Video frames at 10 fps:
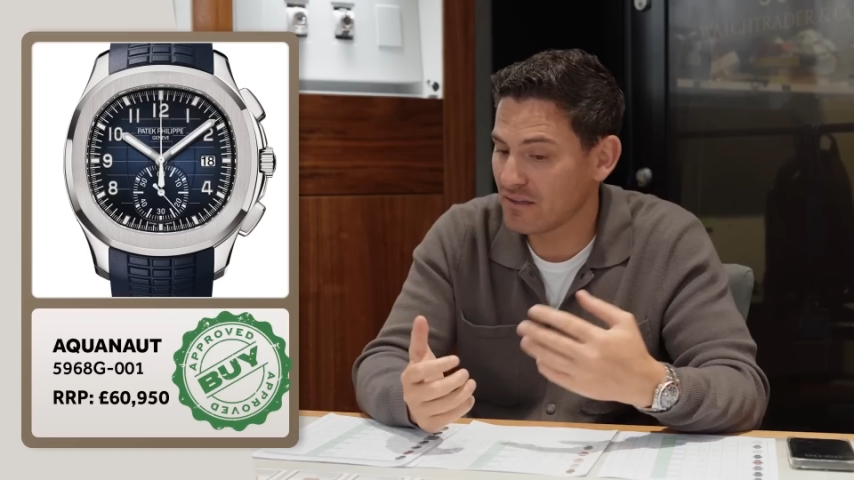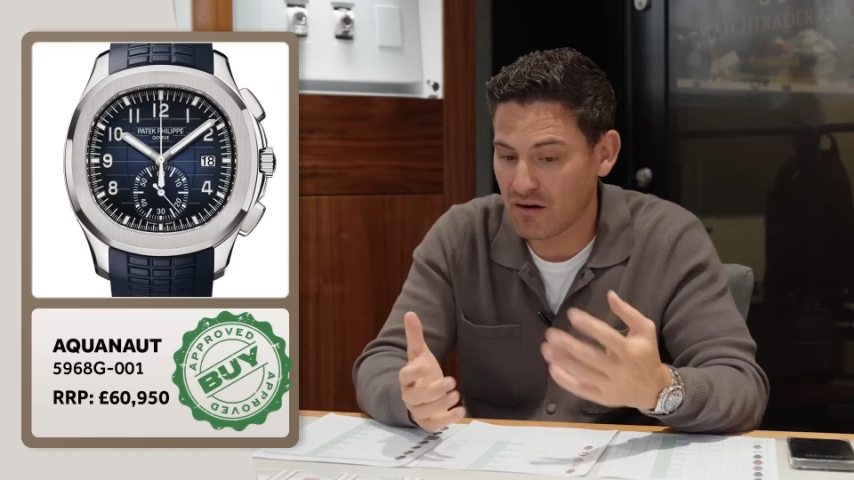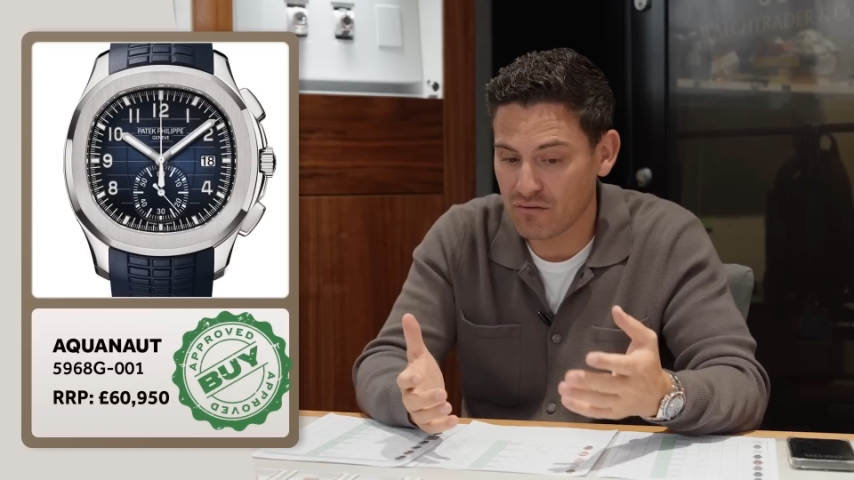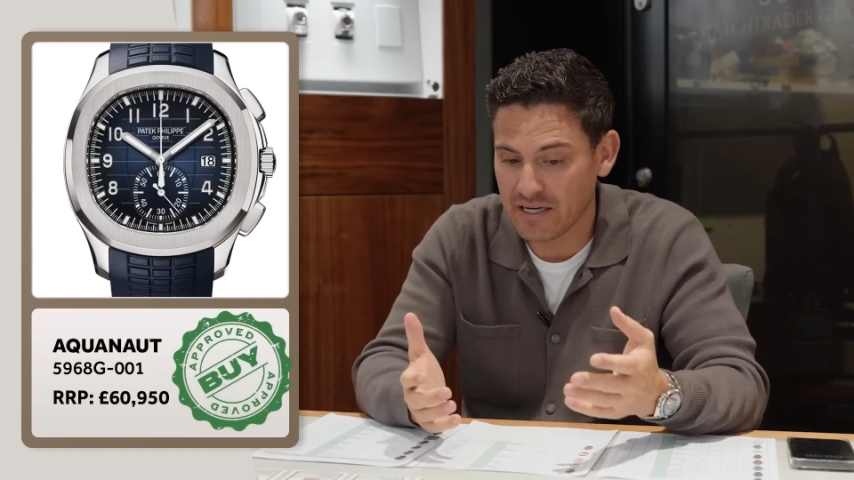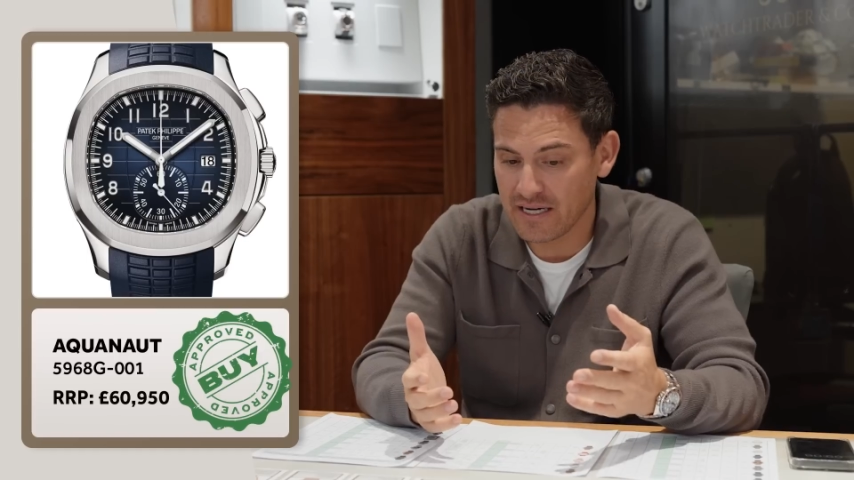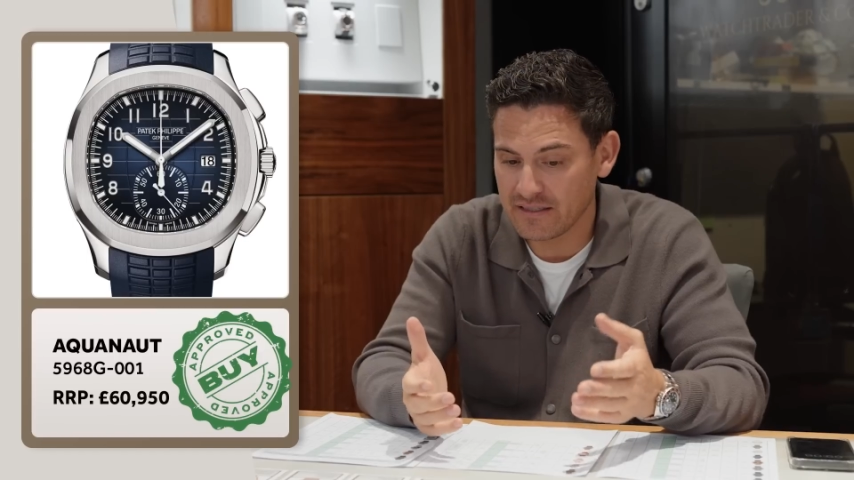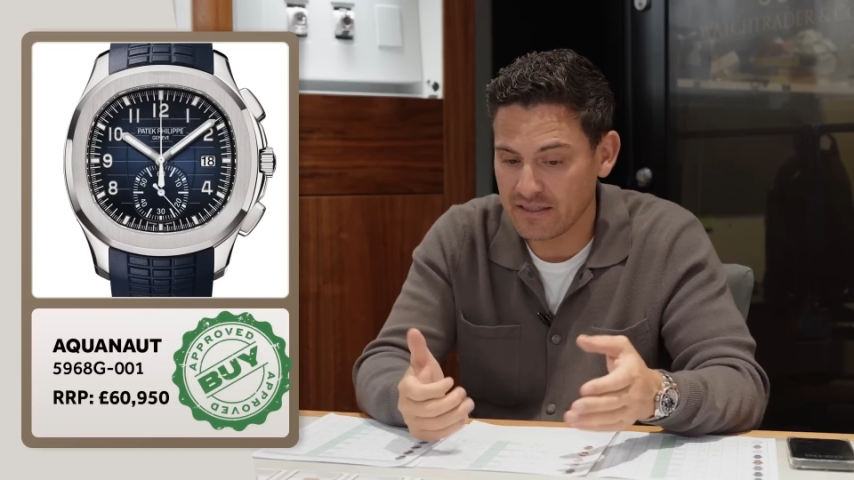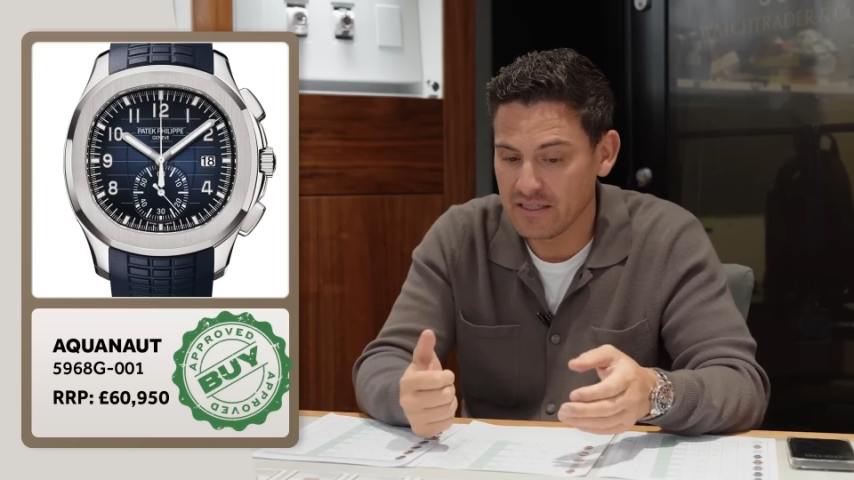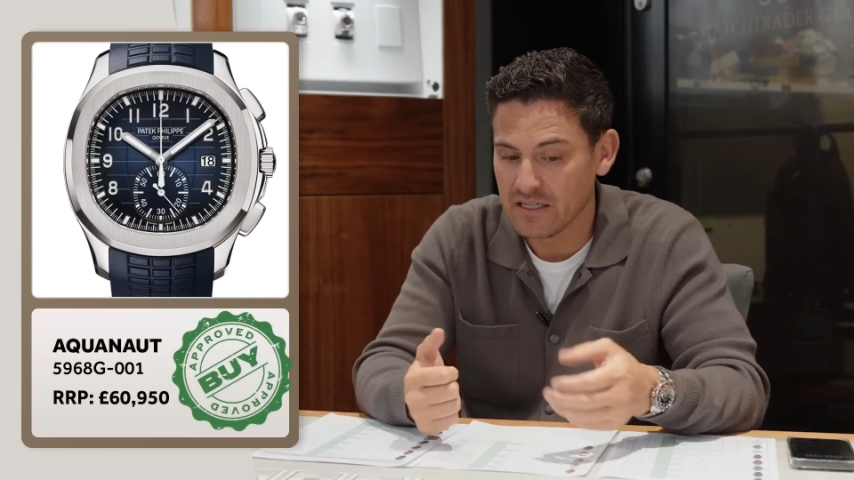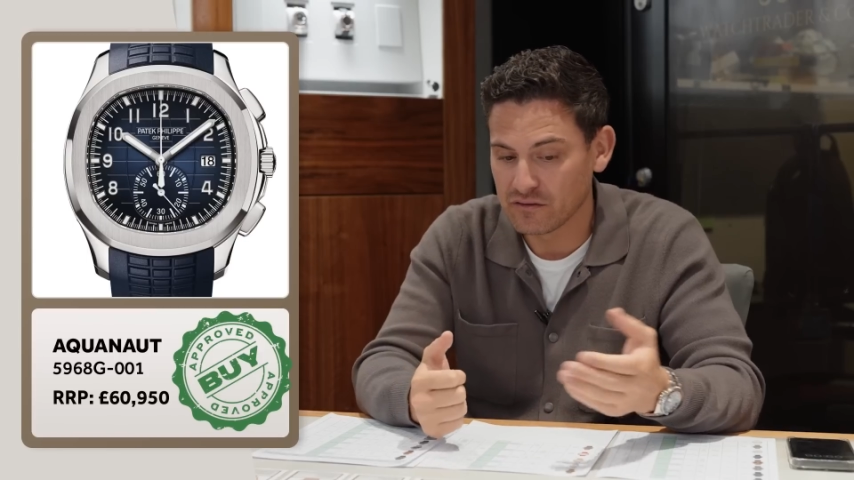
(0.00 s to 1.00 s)
around
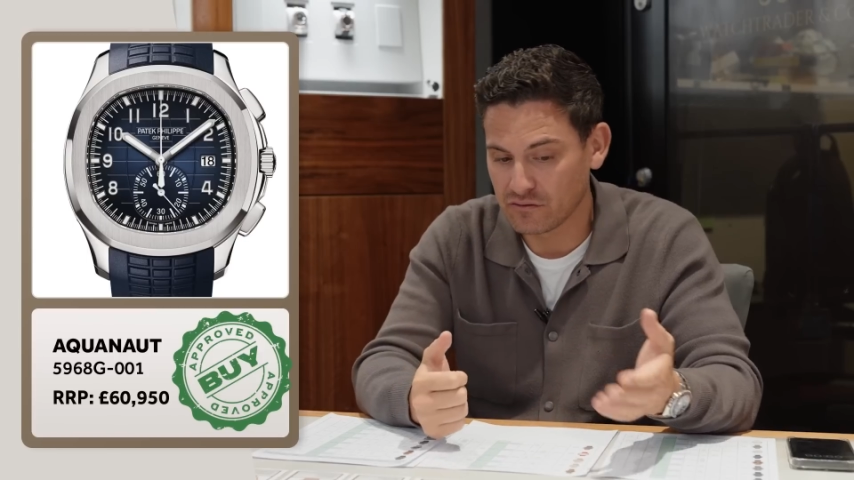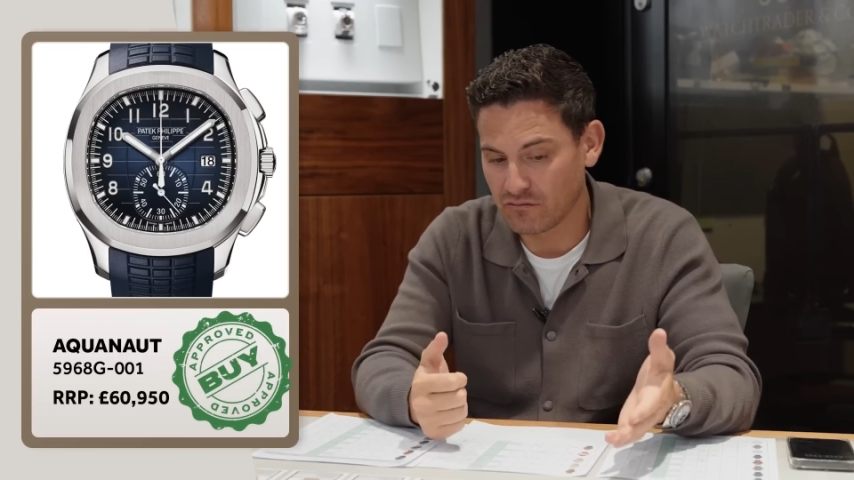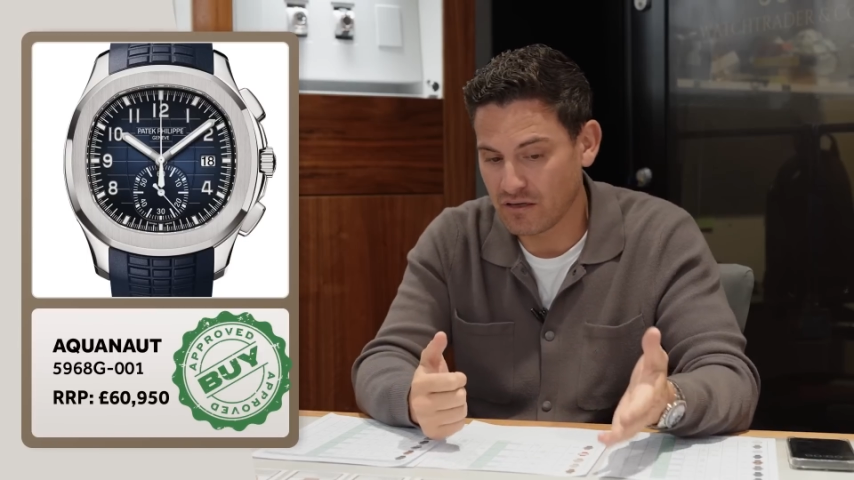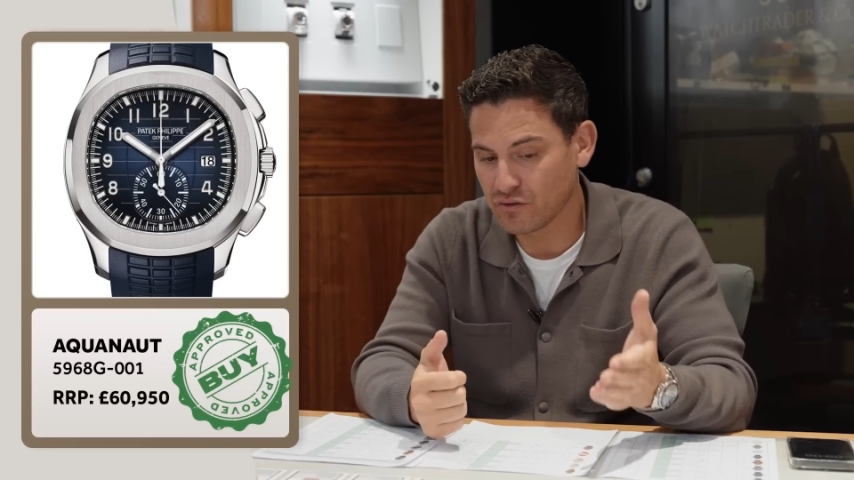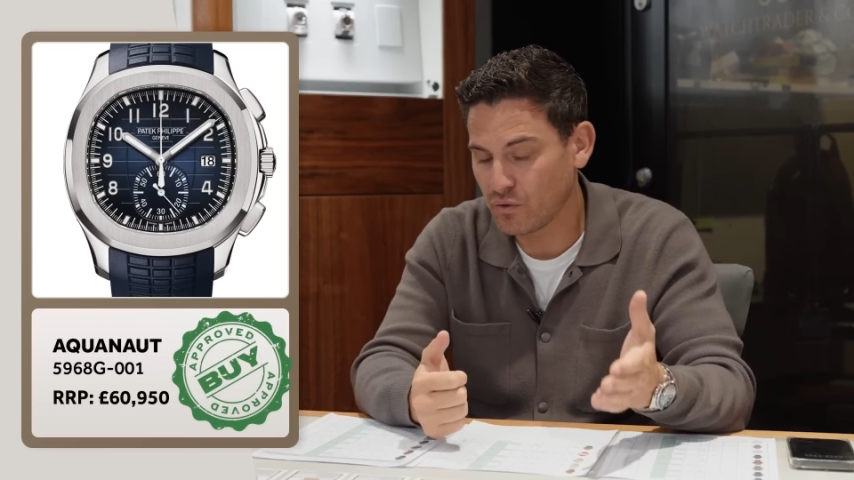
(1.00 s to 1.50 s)
80, so around